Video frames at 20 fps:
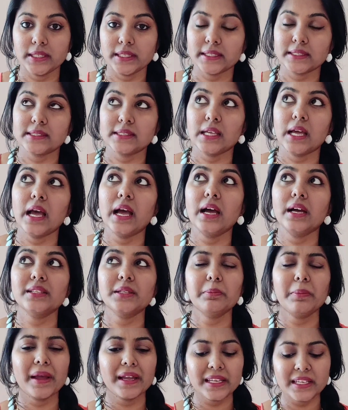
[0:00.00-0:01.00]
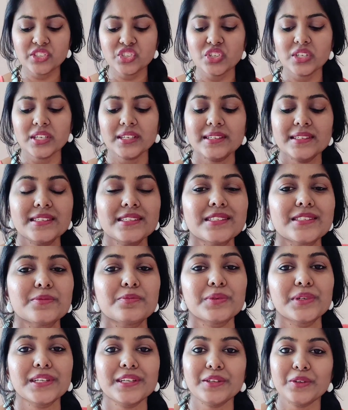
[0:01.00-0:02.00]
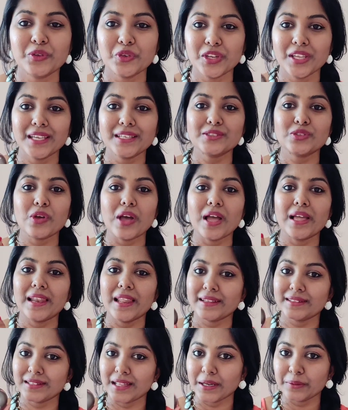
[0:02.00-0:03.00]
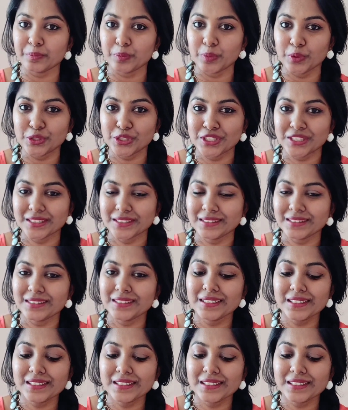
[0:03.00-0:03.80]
Yes, the packaging is pretty unique, so I like that question.